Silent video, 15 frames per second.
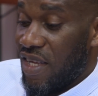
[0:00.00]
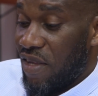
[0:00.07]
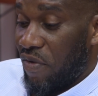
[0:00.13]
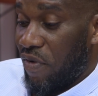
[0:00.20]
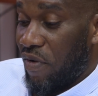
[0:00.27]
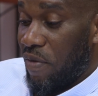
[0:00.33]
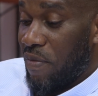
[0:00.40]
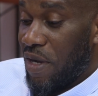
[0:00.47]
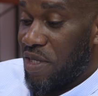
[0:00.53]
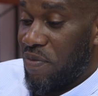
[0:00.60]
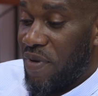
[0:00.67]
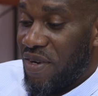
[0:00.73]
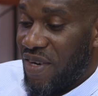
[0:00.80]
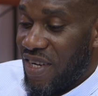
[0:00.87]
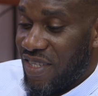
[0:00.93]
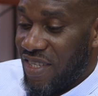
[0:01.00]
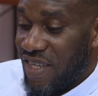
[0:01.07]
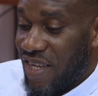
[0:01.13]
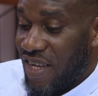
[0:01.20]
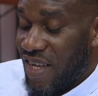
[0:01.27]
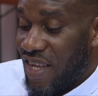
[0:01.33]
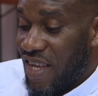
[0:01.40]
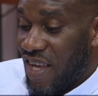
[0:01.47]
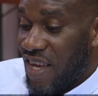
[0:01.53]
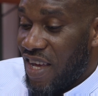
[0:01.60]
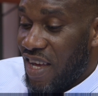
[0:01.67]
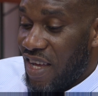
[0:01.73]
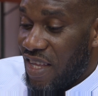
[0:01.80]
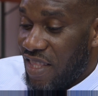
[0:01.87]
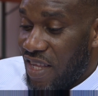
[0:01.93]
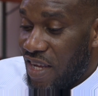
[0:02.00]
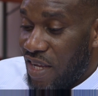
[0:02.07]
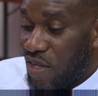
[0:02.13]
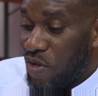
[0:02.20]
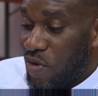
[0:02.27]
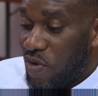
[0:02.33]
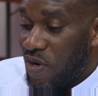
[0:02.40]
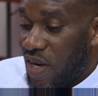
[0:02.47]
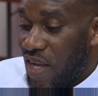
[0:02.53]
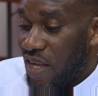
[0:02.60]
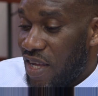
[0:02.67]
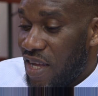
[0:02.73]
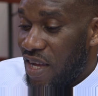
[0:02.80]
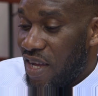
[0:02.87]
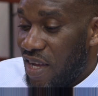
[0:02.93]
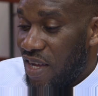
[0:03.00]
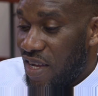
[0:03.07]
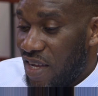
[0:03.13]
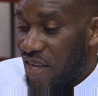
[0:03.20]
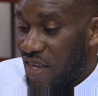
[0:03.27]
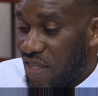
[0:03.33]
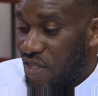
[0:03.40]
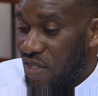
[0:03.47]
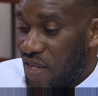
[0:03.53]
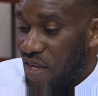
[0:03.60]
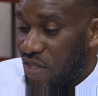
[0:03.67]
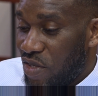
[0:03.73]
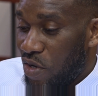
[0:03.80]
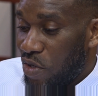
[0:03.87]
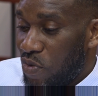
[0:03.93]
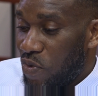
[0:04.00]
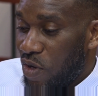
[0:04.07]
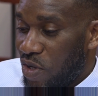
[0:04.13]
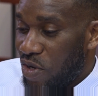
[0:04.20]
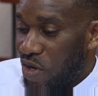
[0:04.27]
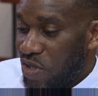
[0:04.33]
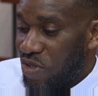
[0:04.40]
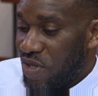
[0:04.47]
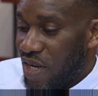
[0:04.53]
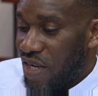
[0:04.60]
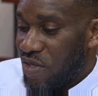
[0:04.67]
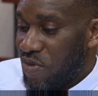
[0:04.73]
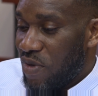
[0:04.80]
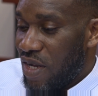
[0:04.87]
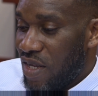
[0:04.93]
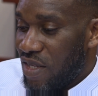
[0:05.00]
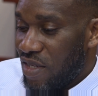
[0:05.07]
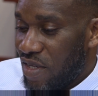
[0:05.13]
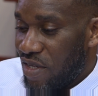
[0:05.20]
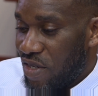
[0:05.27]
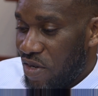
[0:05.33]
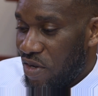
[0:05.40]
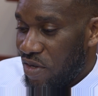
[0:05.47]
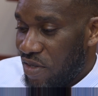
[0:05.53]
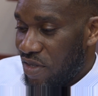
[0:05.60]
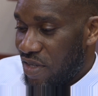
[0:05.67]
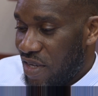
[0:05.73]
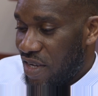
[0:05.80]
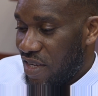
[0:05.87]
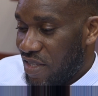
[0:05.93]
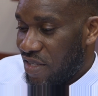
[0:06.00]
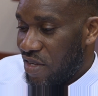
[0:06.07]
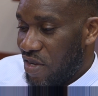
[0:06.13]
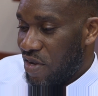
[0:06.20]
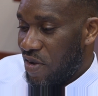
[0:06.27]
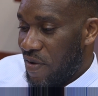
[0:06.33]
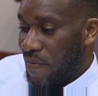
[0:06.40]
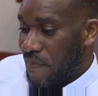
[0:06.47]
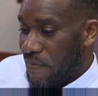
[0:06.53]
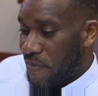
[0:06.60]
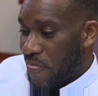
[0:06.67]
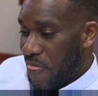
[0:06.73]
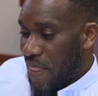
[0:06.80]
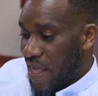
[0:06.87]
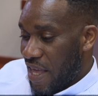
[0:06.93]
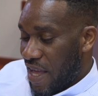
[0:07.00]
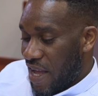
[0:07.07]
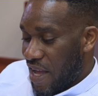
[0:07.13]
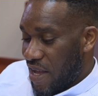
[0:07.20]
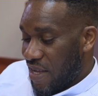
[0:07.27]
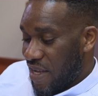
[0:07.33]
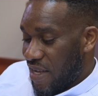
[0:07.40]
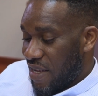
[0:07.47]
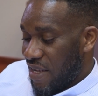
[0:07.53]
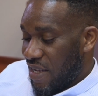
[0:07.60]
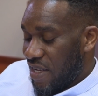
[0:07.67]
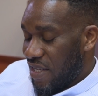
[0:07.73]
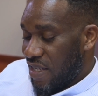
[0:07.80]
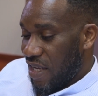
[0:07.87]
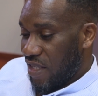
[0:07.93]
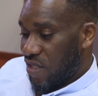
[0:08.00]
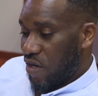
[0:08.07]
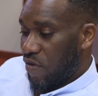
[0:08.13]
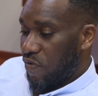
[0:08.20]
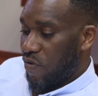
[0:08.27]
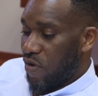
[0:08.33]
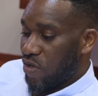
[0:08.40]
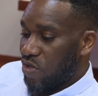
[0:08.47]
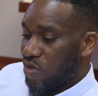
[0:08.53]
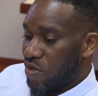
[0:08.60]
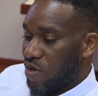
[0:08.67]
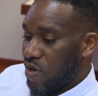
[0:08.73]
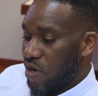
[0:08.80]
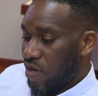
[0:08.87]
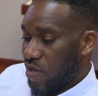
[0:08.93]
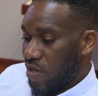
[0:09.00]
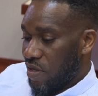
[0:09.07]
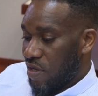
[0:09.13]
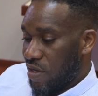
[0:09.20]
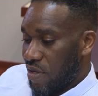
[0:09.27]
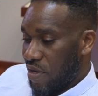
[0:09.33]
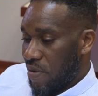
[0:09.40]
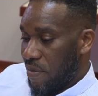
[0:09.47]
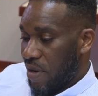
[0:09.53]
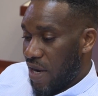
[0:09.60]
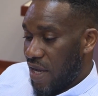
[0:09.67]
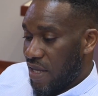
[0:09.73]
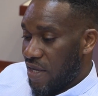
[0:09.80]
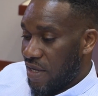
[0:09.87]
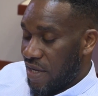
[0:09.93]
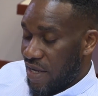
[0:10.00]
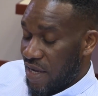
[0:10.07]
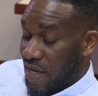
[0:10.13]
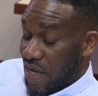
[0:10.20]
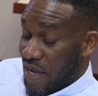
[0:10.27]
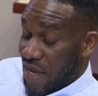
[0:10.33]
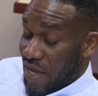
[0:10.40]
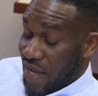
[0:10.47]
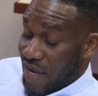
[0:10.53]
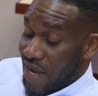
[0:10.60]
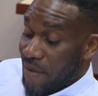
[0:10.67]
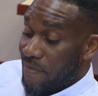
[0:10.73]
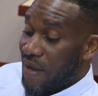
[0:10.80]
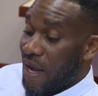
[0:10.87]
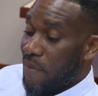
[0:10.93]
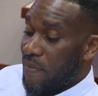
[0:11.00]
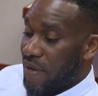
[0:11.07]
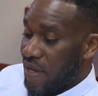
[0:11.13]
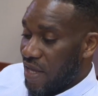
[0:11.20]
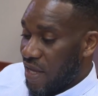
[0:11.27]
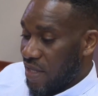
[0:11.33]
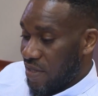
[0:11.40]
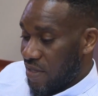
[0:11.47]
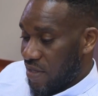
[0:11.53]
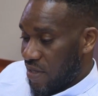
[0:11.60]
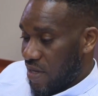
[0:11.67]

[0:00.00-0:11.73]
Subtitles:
from experience here, they look like a third world country as well, you know. Yeah, so it's a tough one to call, you know. But I am happy that